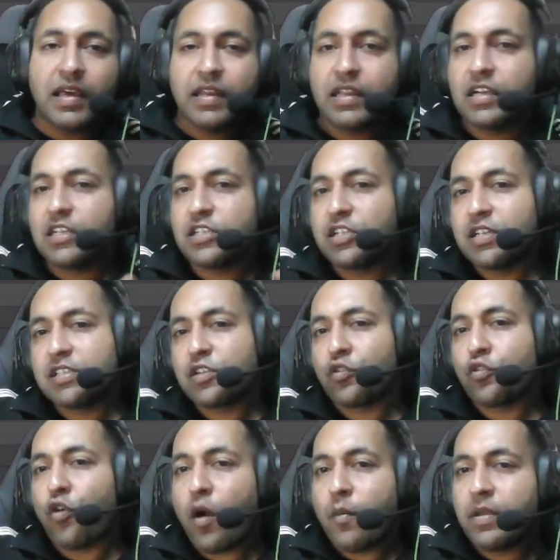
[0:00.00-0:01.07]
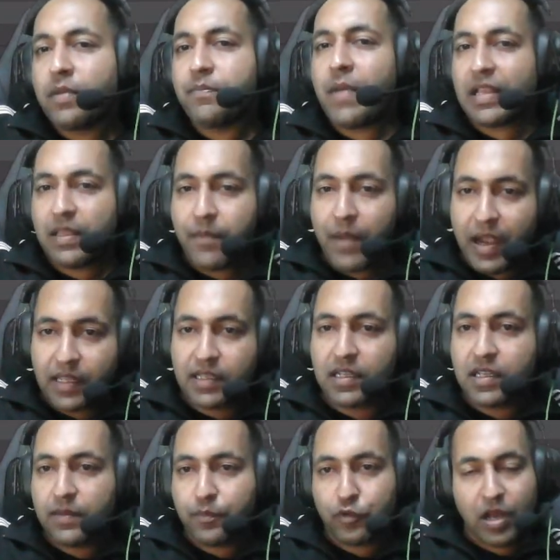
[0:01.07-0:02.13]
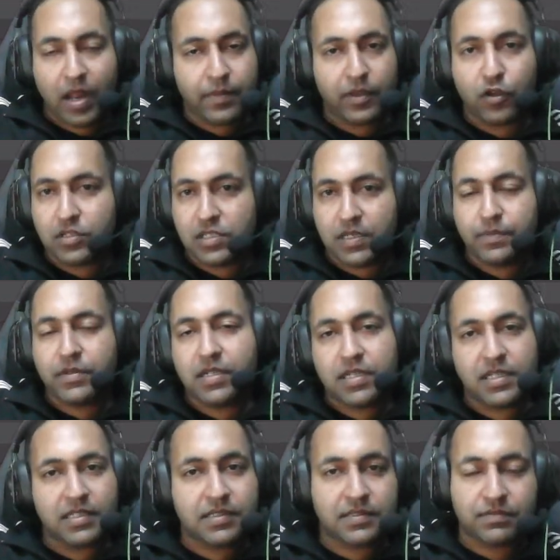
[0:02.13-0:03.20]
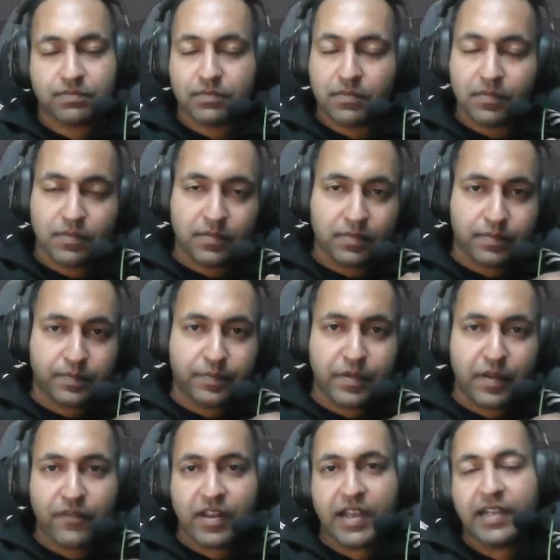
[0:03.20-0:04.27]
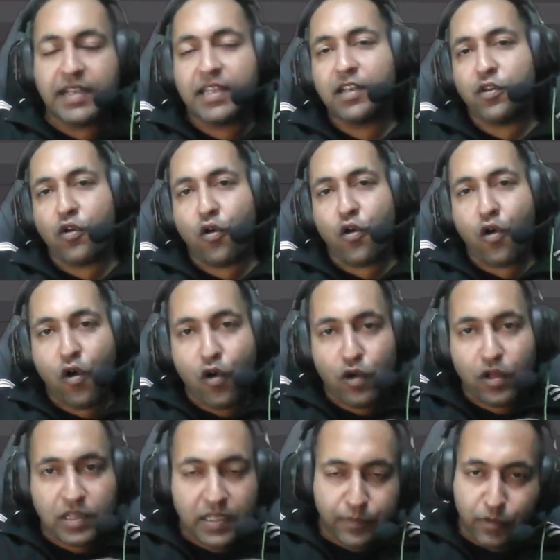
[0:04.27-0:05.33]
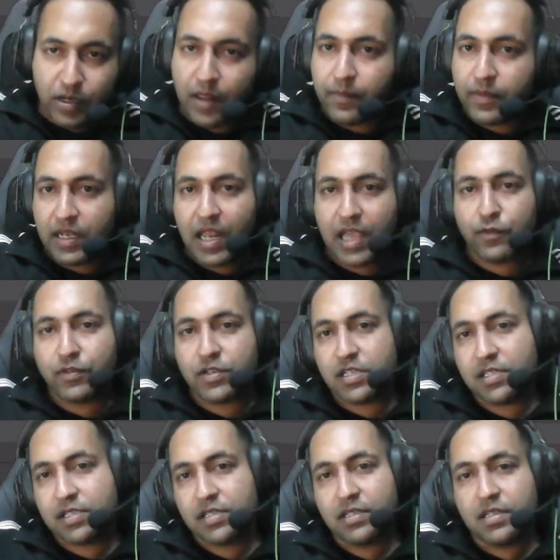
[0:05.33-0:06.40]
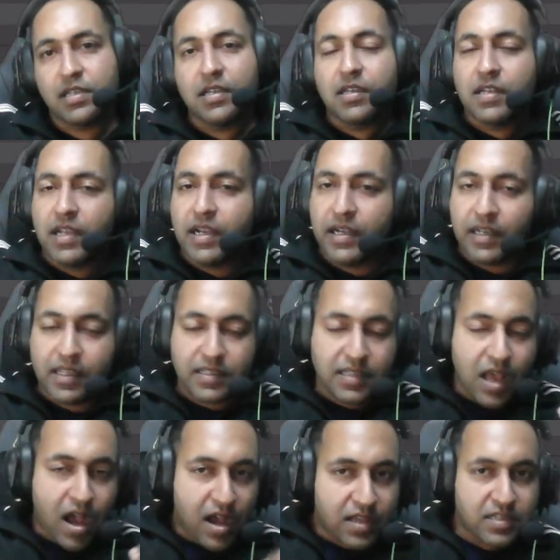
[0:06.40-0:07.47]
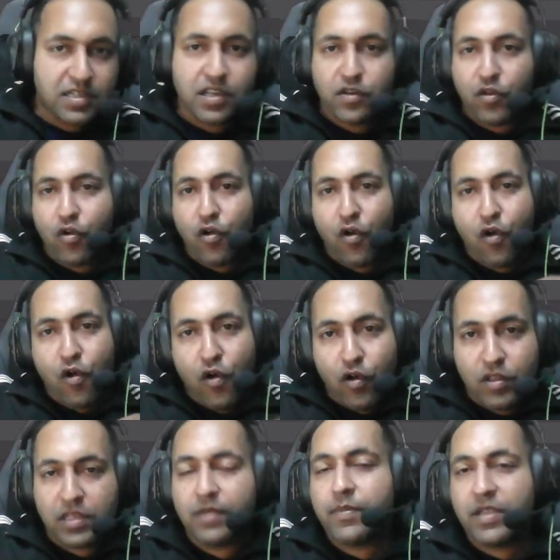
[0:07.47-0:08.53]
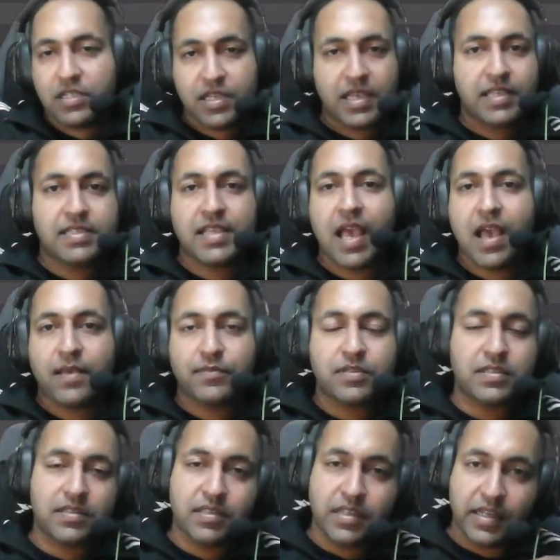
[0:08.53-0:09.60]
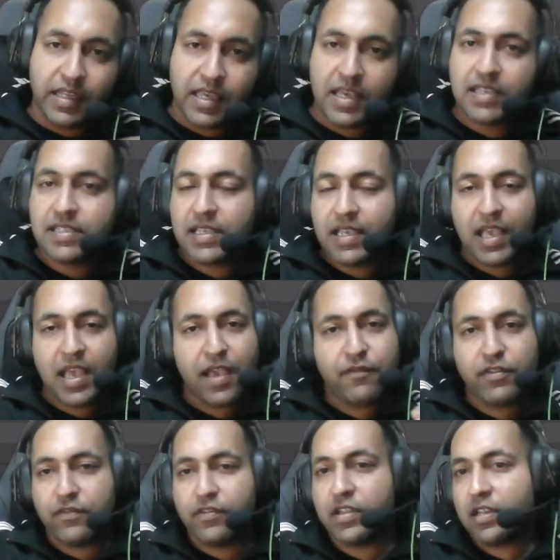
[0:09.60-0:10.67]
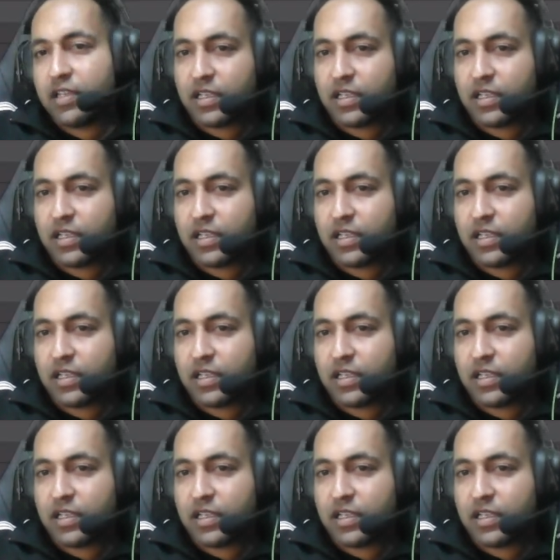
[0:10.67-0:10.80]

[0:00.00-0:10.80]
Recursion is a common mathematical and programming concept. It is prevalent in all the programming languages. It is asked in all the major exams, the DSA, everywhere.